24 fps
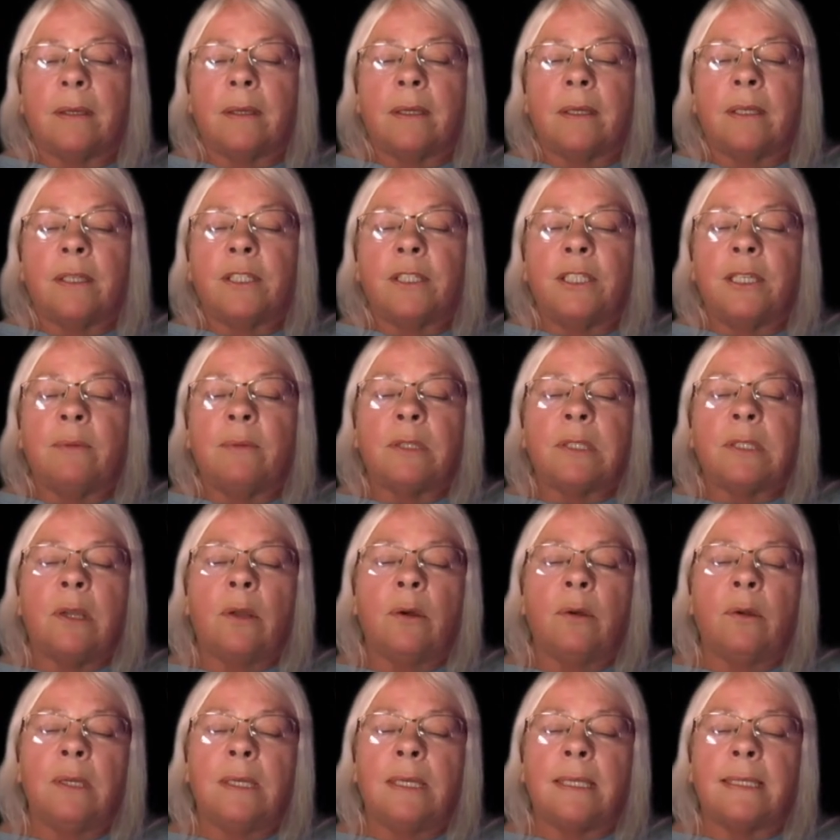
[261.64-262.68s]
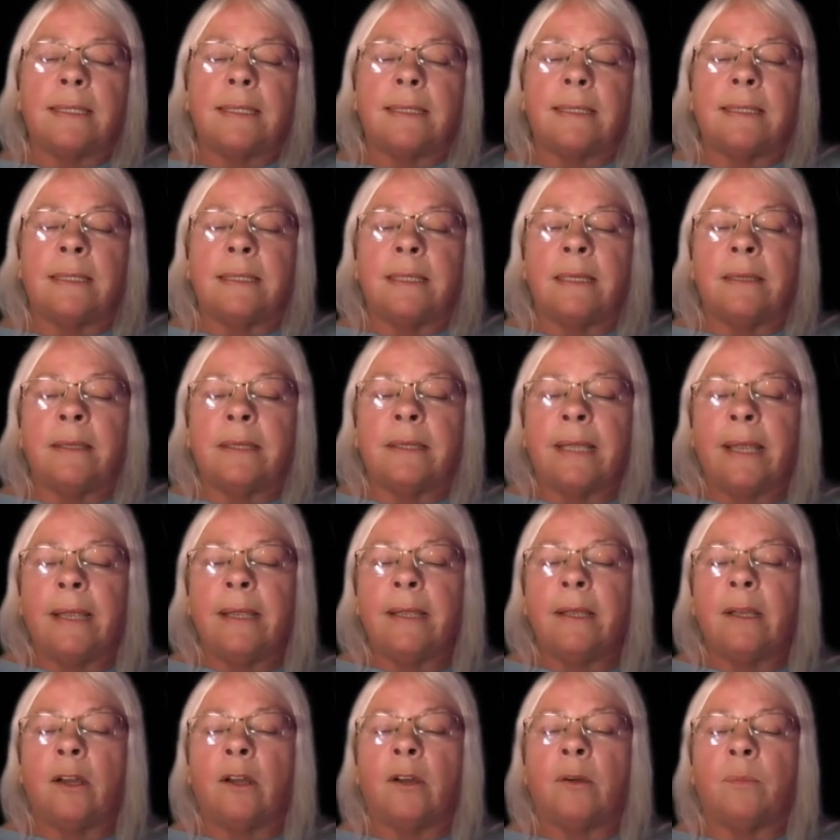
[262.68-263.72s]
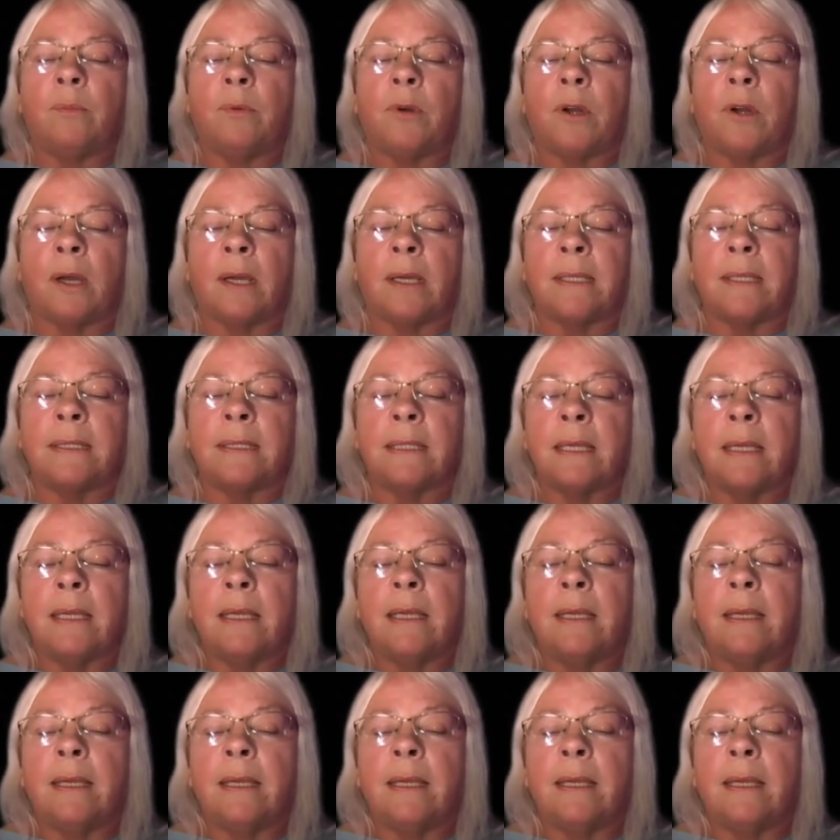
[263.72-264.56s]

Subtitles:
She was longlisted in the Ginkgo Prize